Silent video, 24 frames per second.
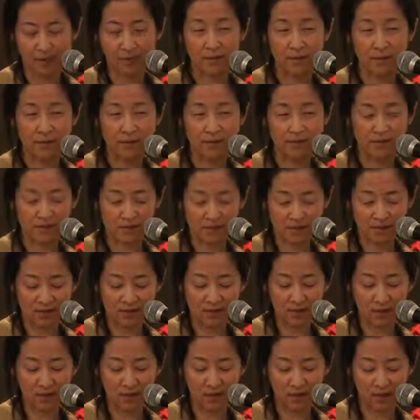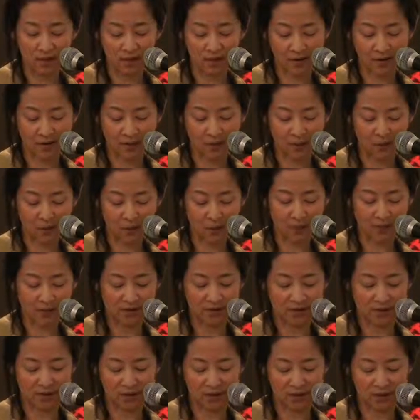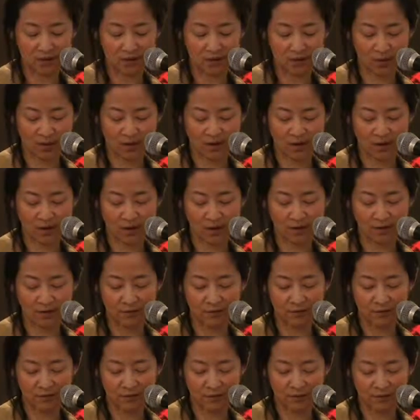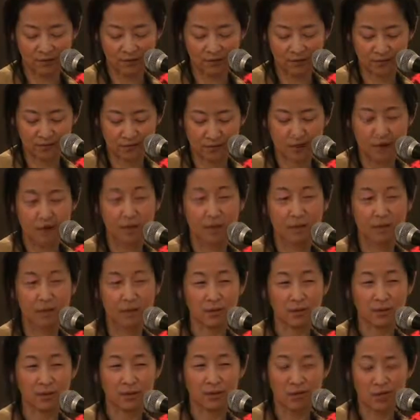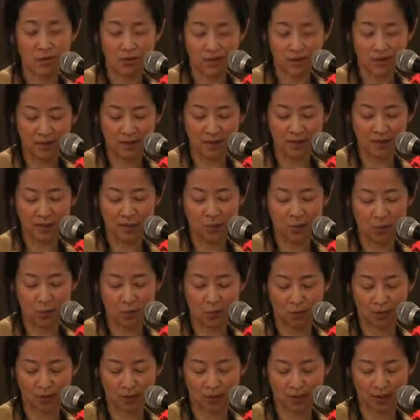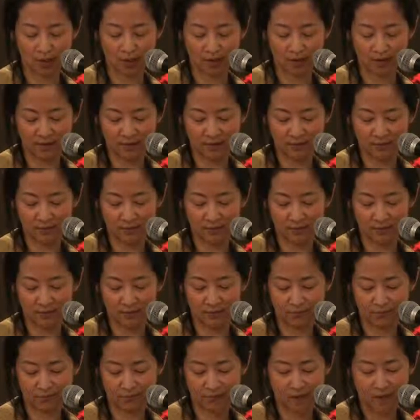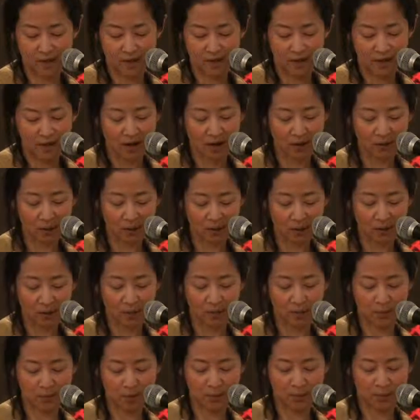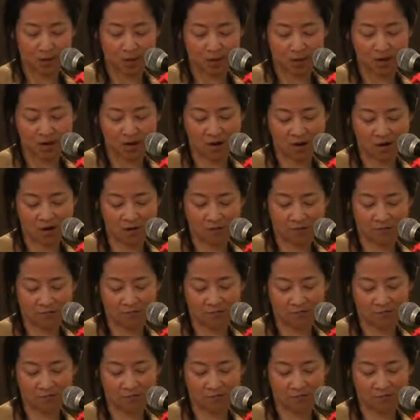This is America, we would say to ourselves. There is no need to worry. And we would be wrong.